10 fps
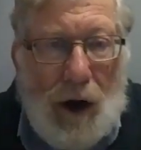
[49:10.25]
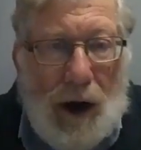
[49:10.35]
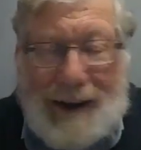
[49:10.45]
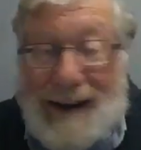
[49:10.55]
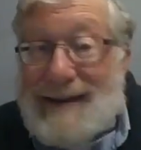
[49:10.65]

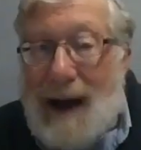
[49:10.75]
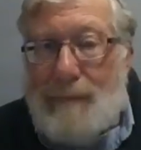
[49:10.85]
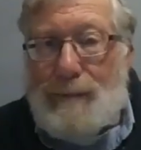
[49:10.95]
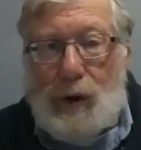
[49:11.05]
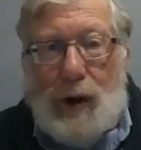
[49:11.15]
on a
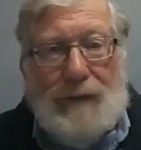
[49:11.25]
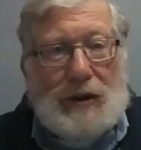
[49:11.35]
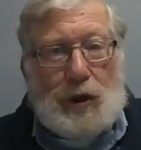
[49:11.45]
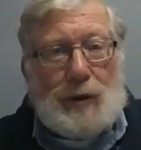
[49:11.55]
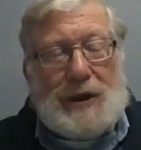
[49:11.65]
number of
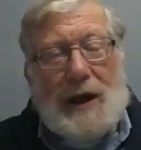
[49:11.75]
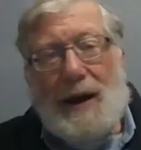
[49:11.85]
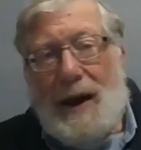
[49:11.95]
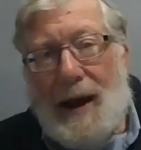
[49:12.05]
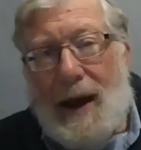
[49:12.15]
issues.
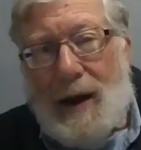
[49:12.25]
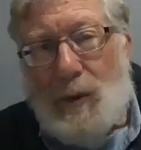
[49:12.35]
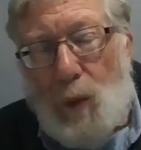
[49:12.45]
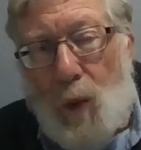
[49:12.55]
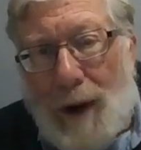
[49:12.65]

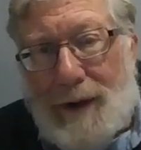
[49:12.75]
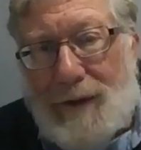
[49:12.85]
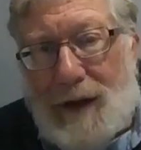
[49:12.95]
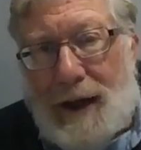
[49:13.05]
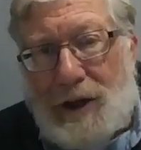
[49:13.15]
And one of
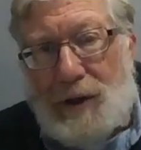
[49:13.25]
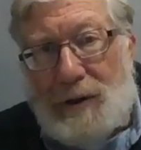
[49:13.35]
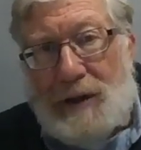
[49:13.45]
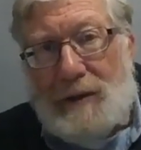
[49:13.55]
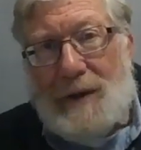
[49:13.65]
the
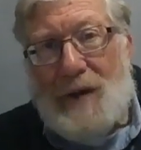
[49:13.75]
issues he was